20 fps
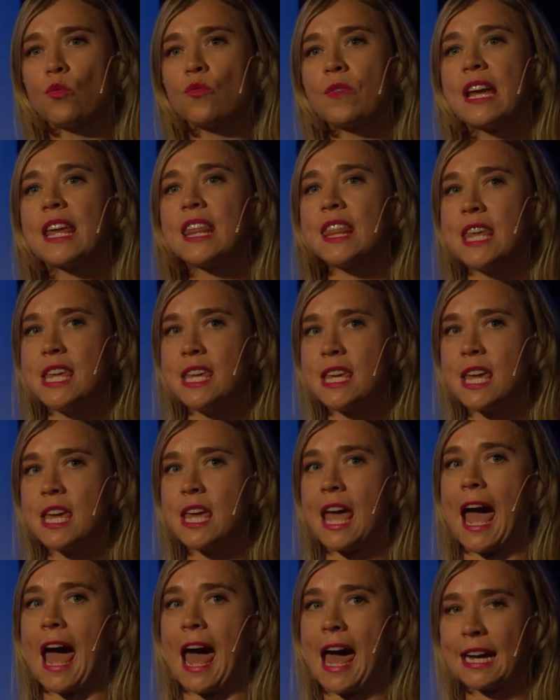
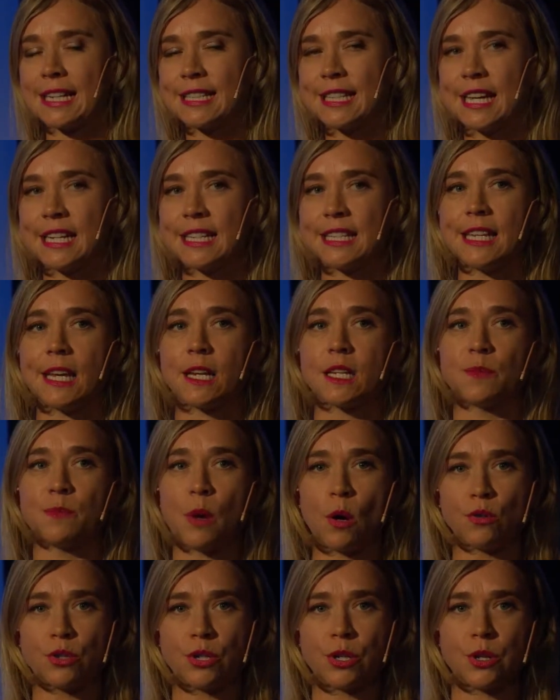rethinking access,
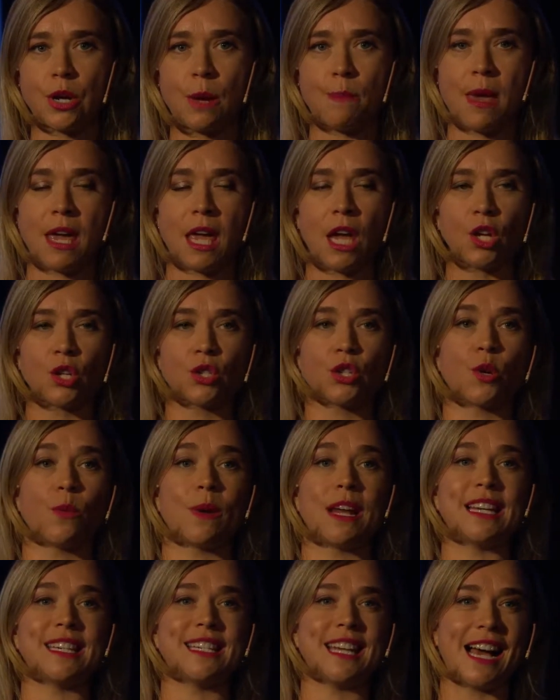exposure, and making sure
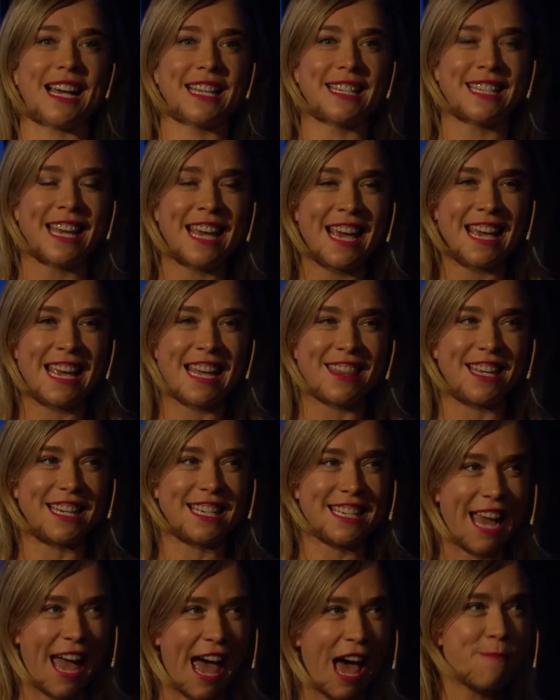when it does hit the
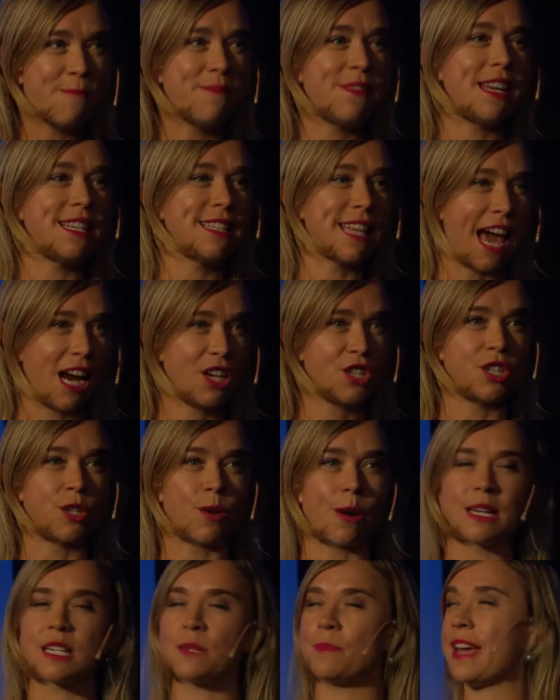tap that it's actually
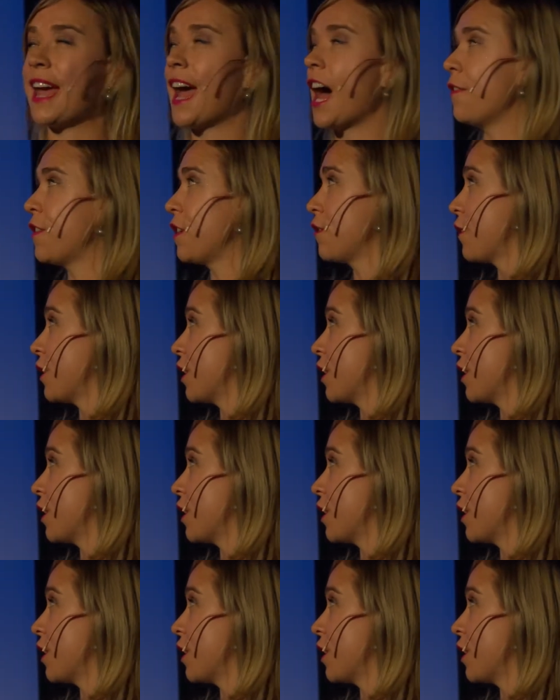going to be healthy for